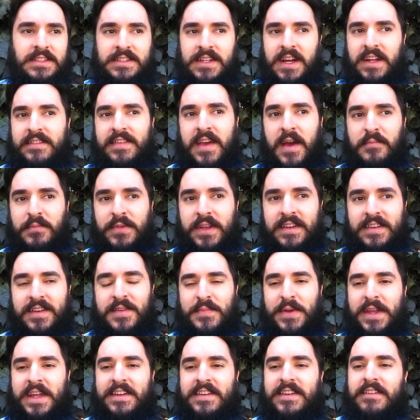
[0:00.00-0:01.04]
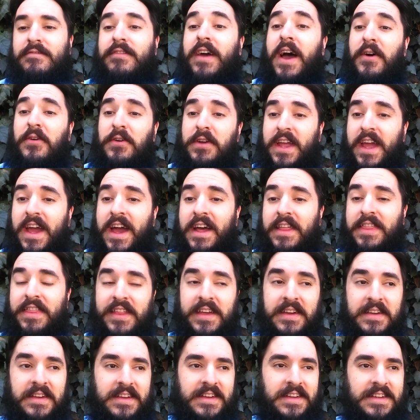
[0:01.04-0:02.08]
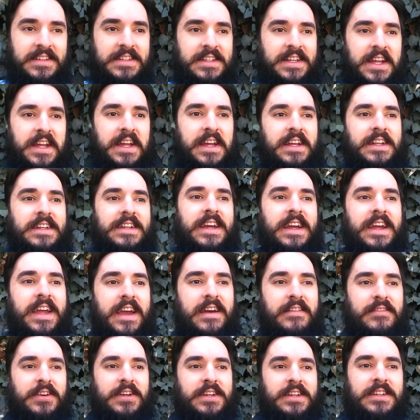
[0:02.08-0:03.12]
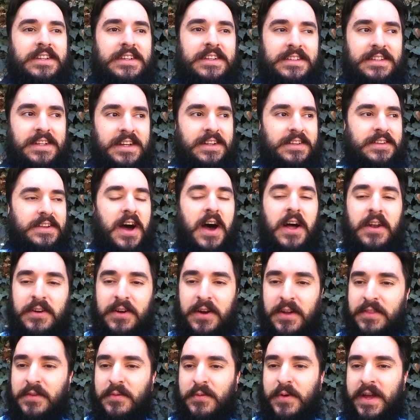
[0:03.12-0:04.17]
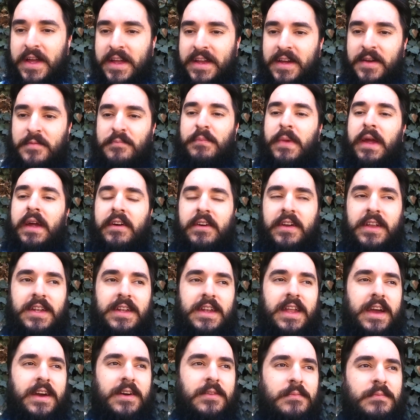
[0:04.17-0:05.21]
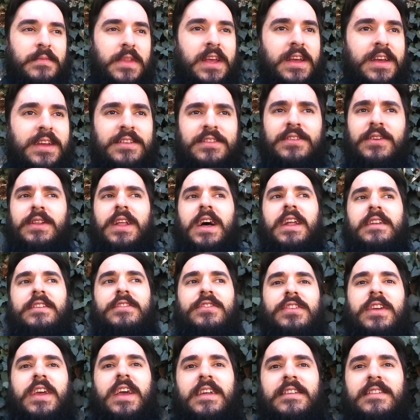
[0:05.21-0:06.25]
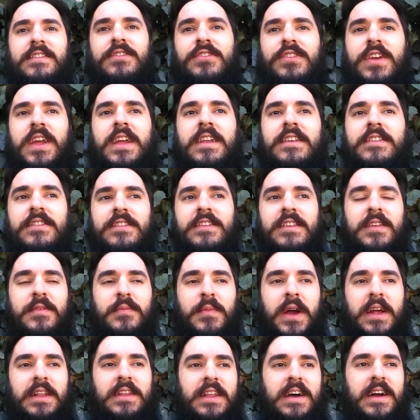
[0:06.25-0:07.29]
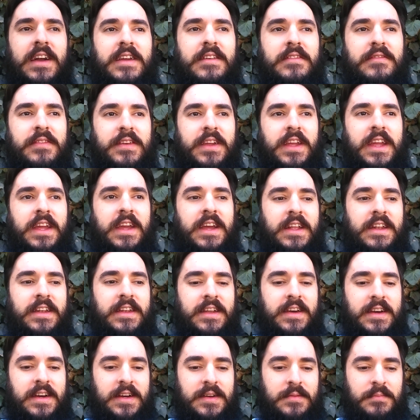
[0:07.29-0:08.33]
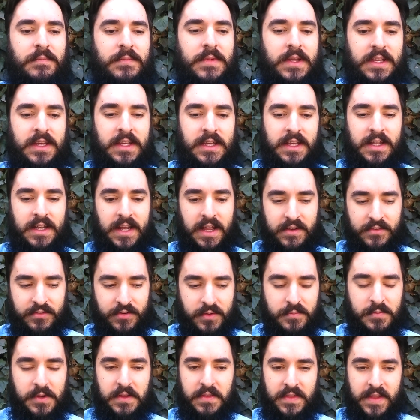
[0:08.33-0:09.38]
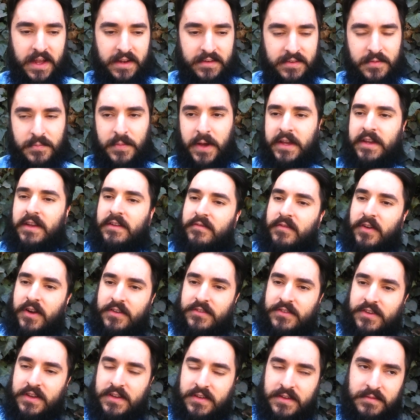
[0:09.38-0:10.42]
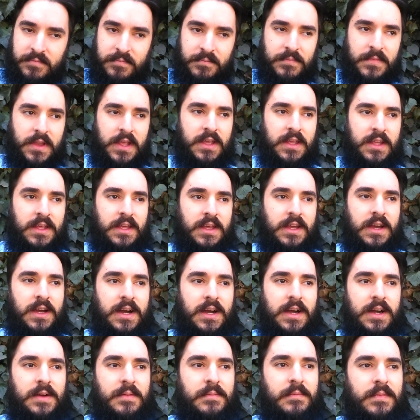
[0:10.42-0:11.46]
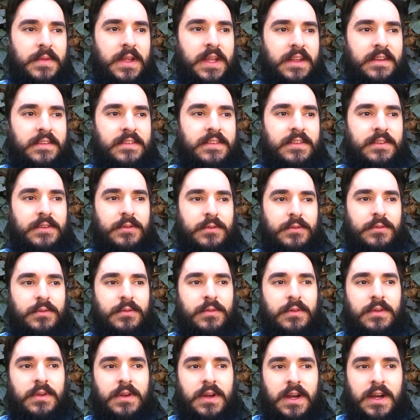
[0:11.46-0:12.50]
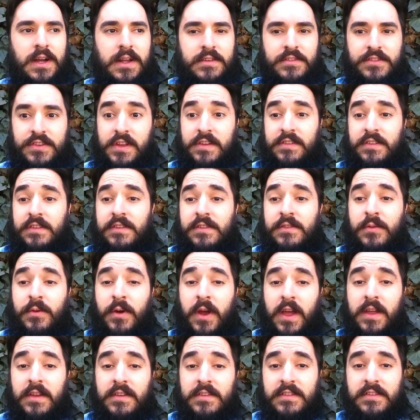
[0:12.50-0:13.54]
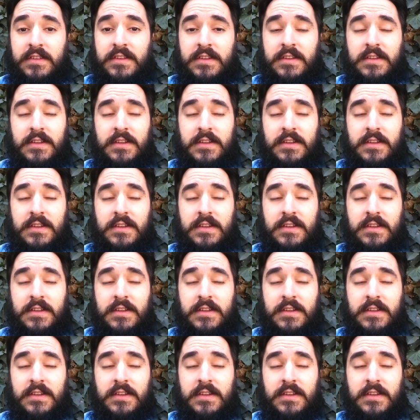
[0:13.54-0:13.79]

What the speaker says: Attempting to be a devout Catholic, and I have a daughter on the way. I'm married now, so a lot has changed in my life, and I attribute that to my conversion and to Jesus Christ.